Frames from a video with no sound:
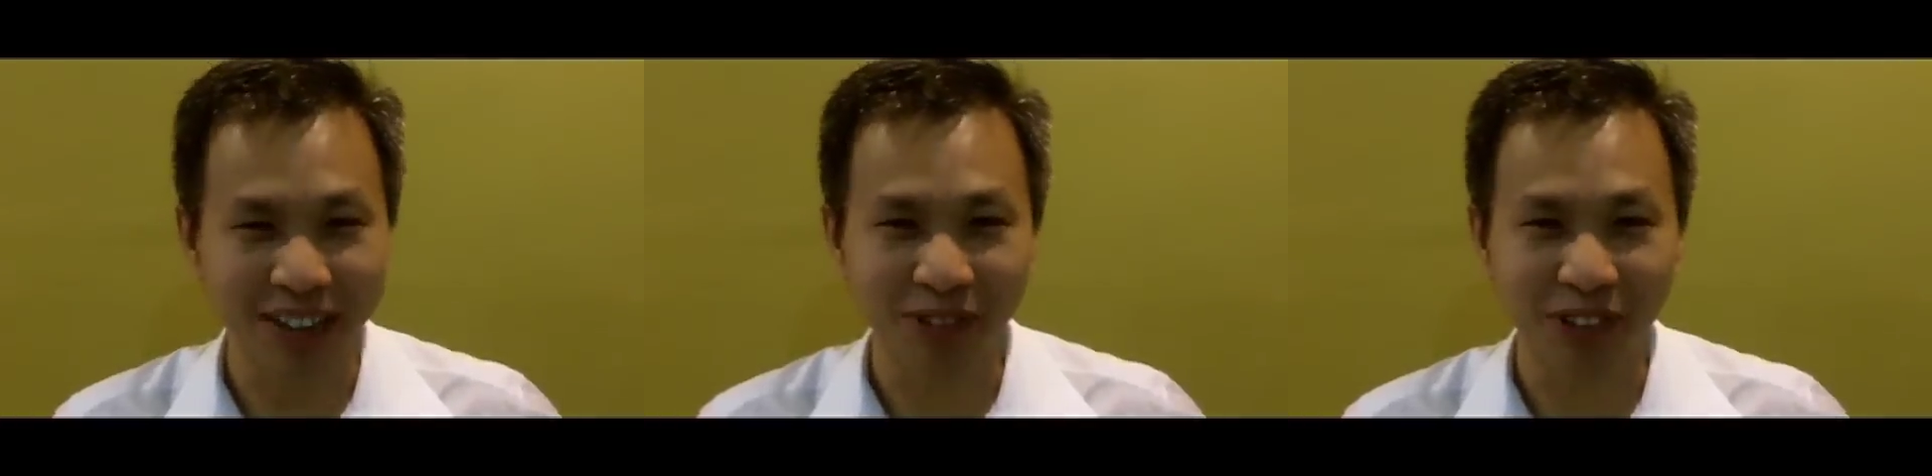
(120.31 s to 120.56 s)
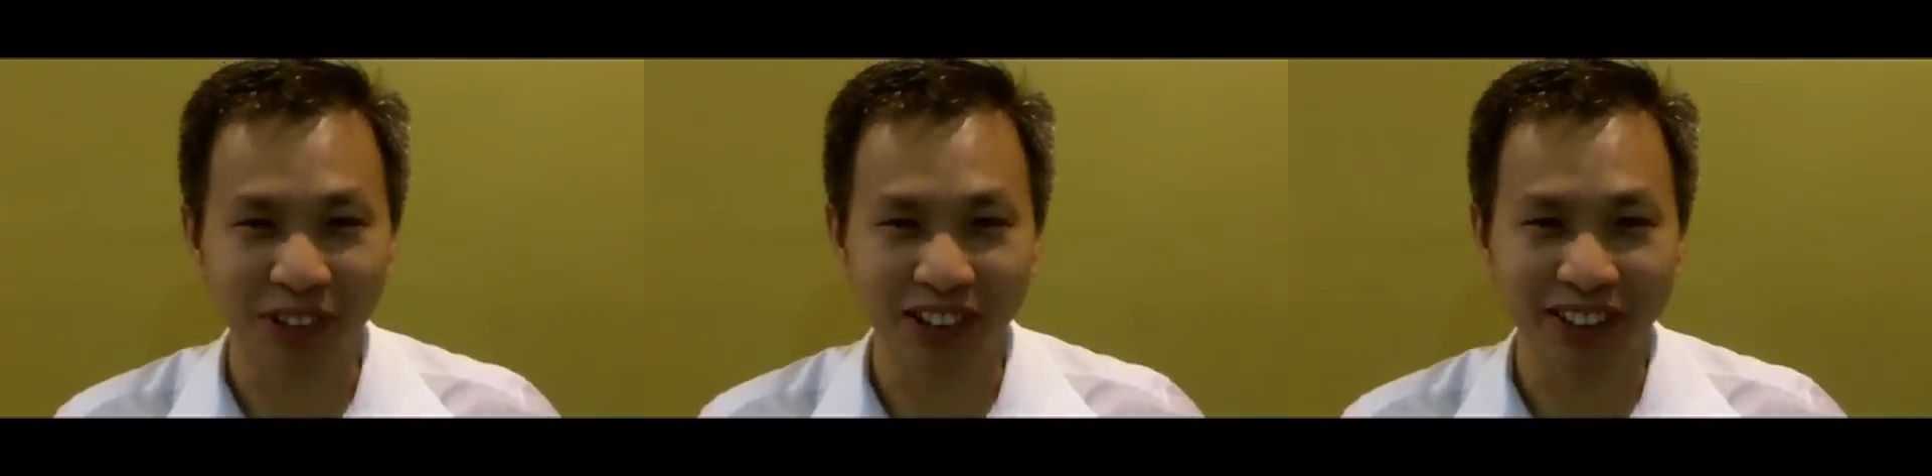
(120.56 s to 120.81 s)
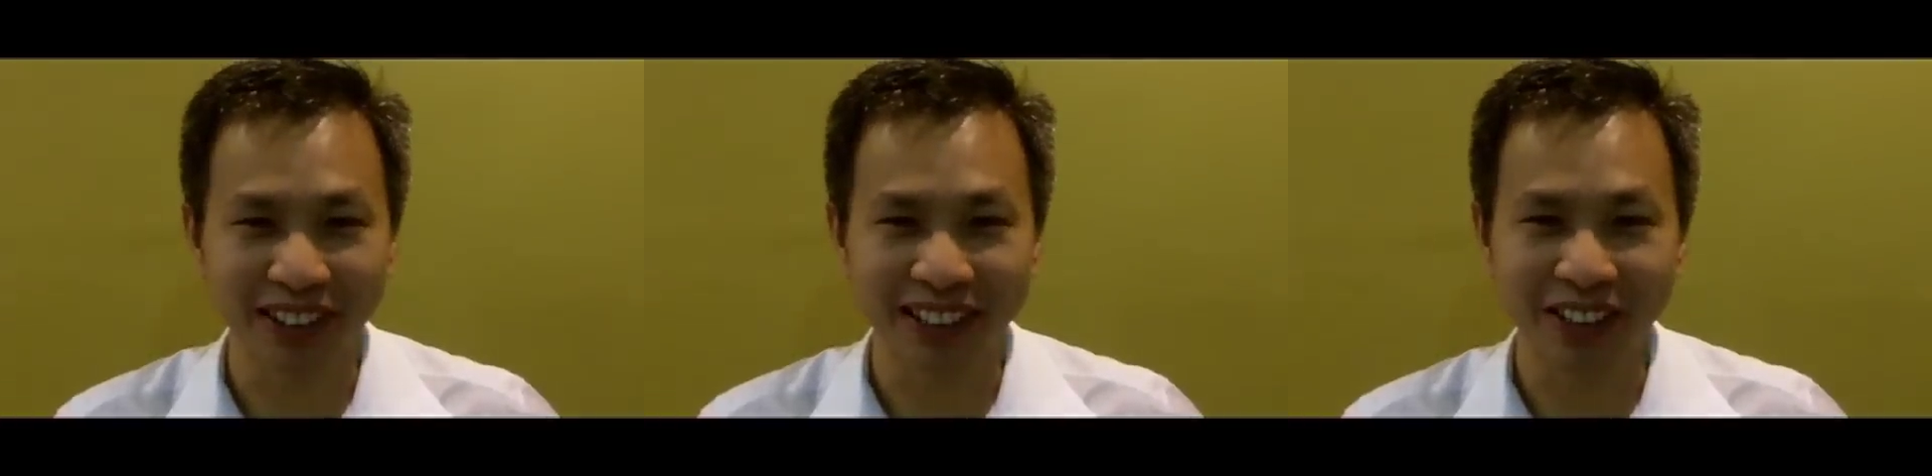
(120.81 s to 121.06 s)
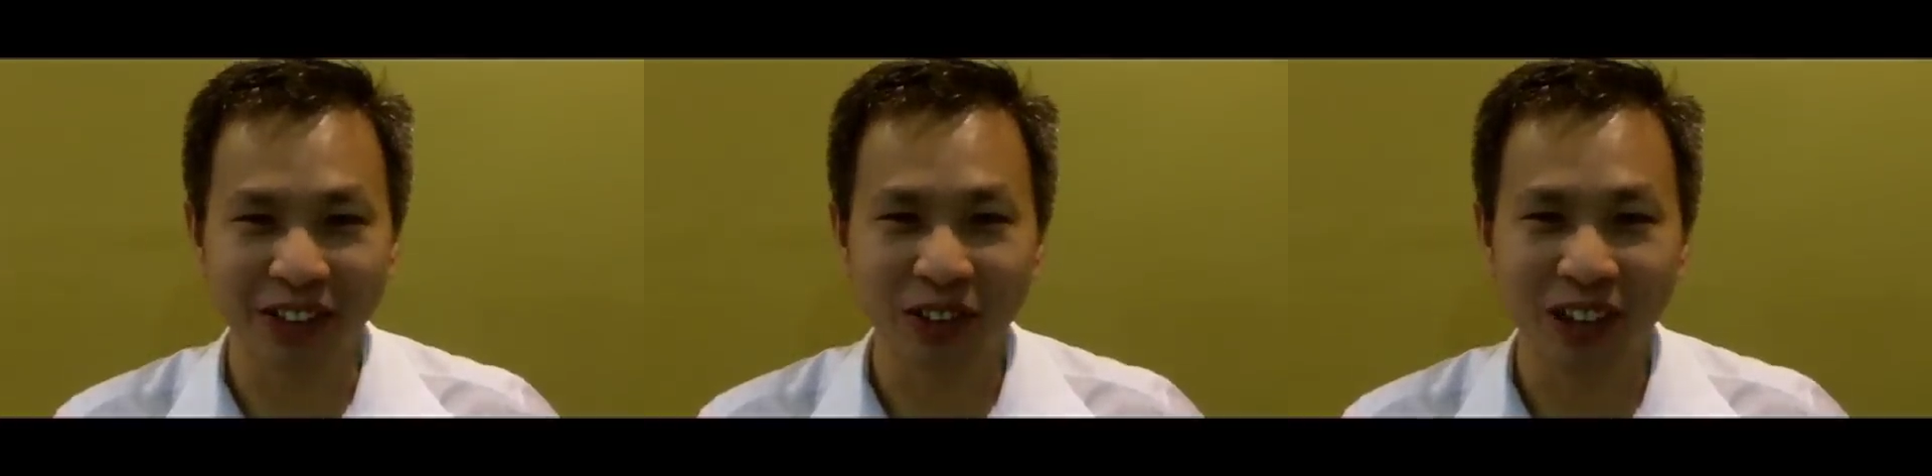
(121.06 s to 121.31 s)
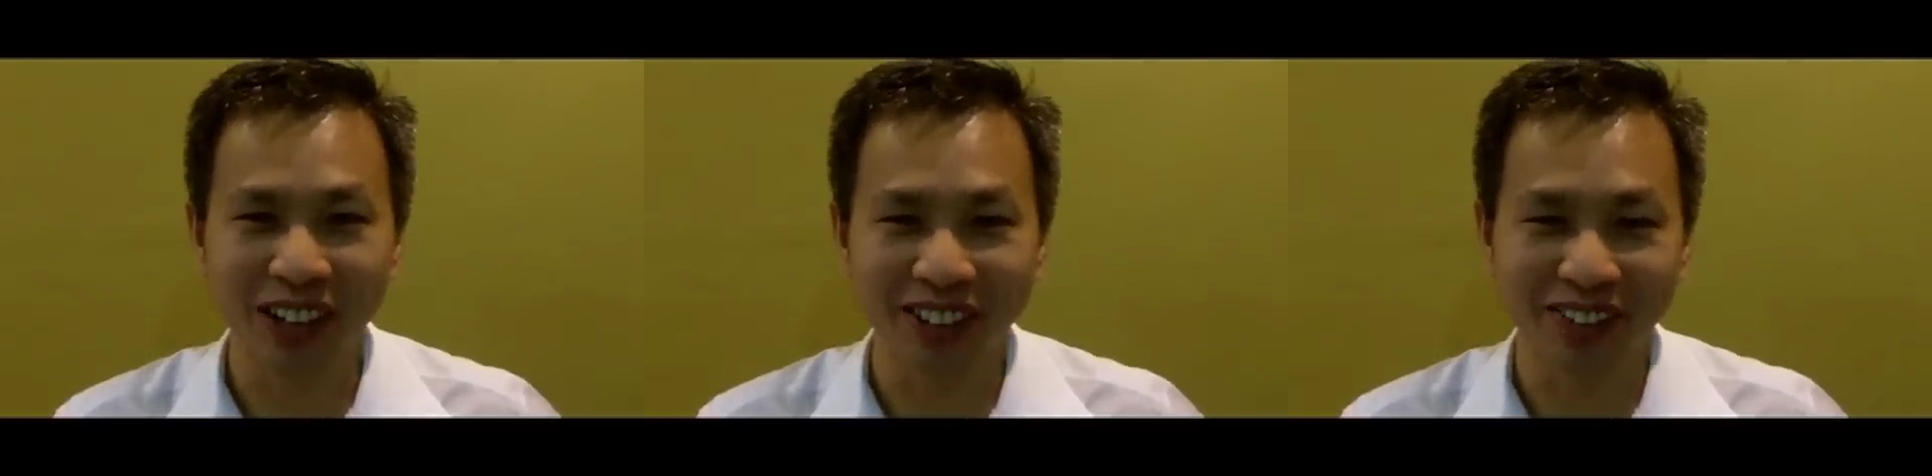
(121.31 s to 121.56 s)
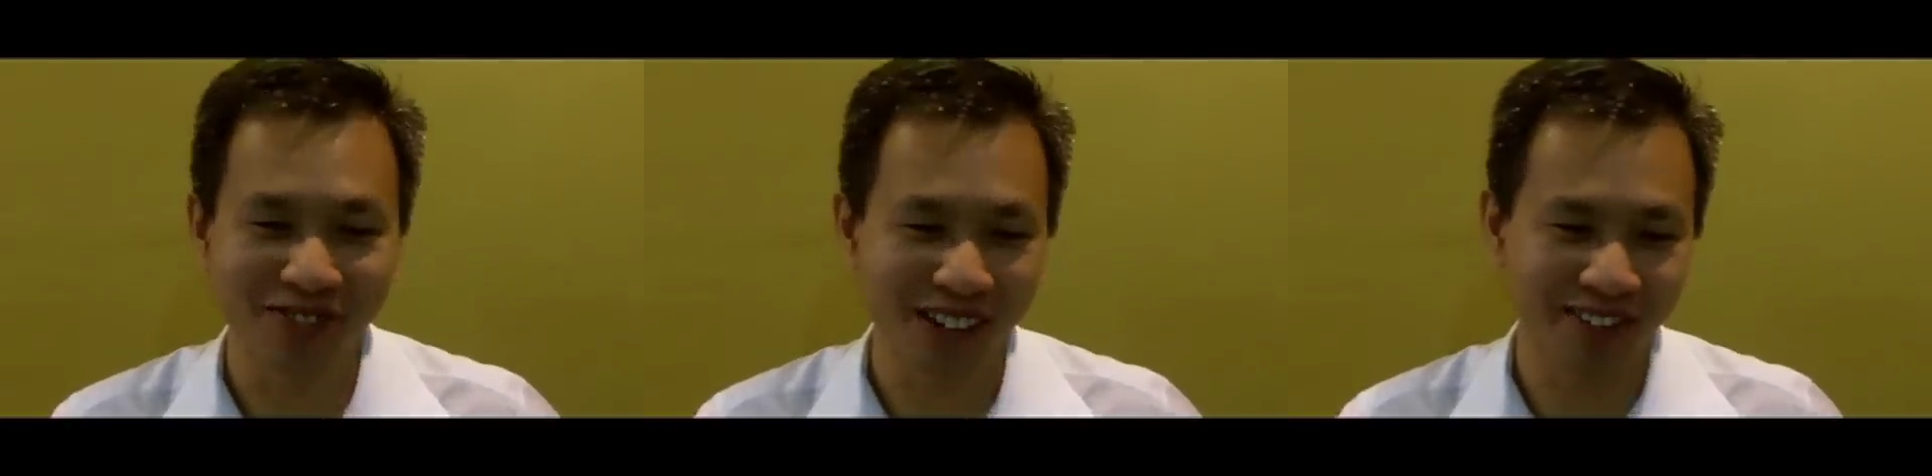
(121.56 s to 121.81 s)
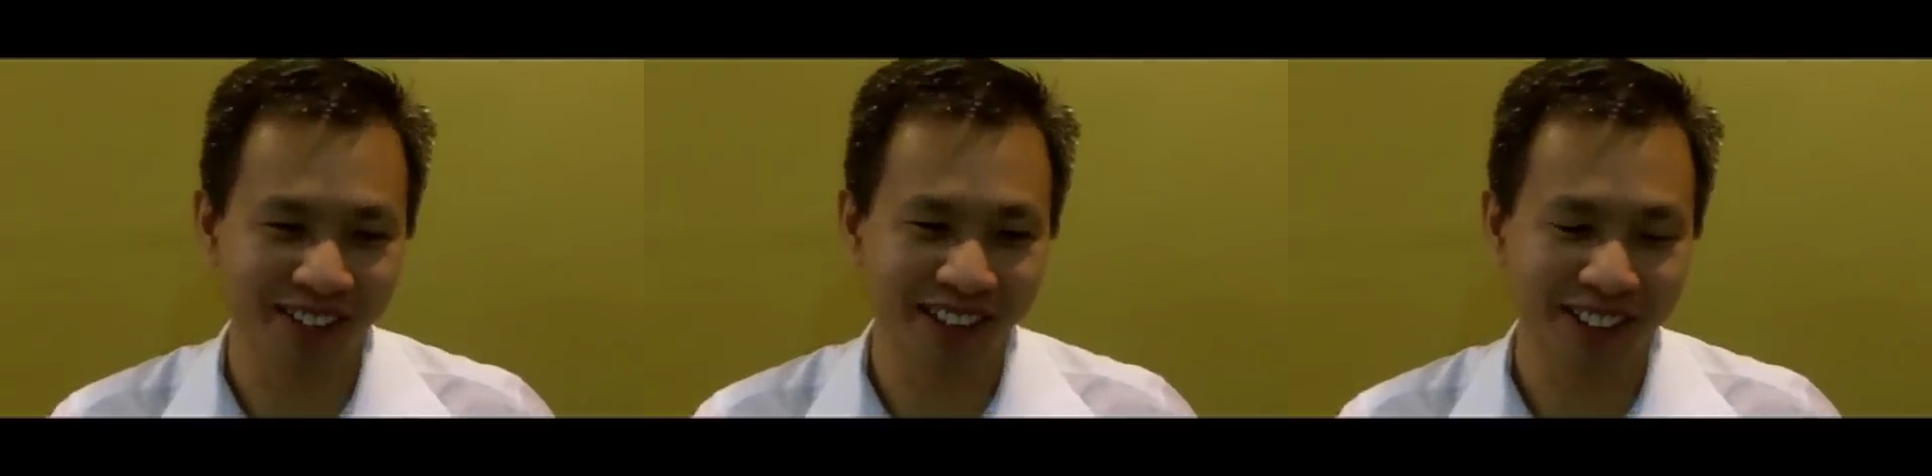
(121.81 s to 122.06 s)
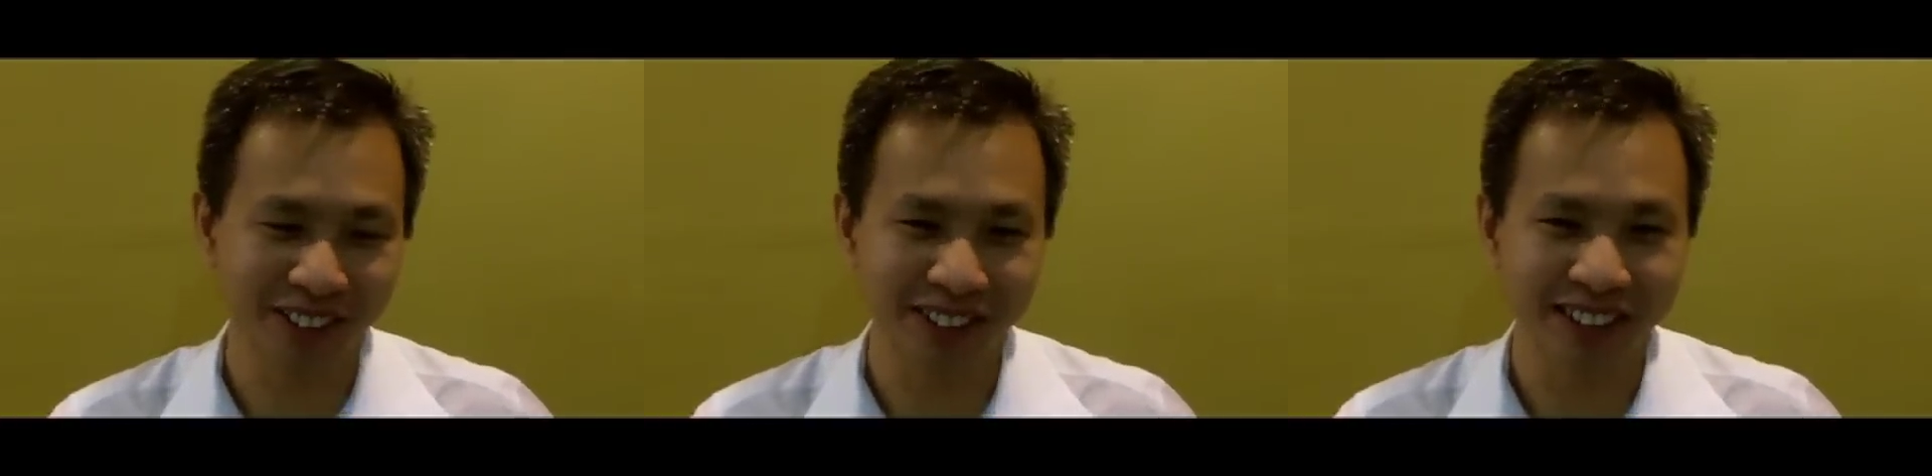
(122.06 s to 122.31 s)
I'm sure they'll hit two hundred very,
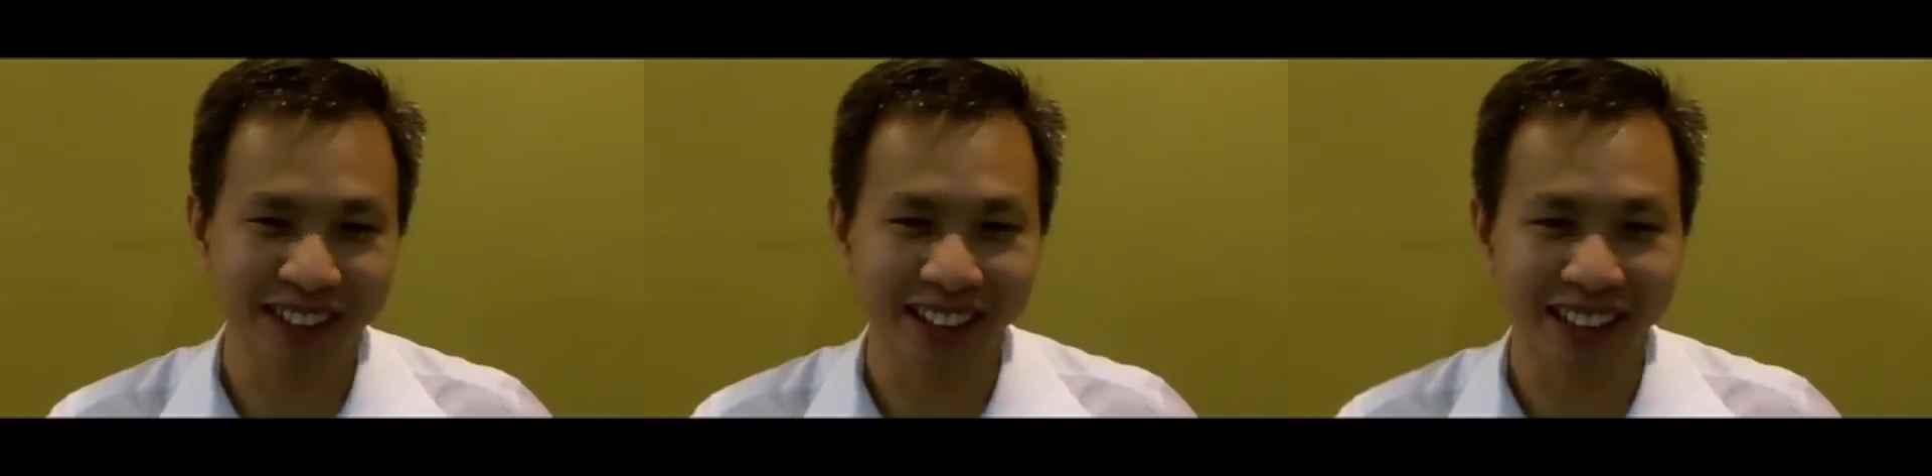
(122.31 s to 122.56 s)
very soon.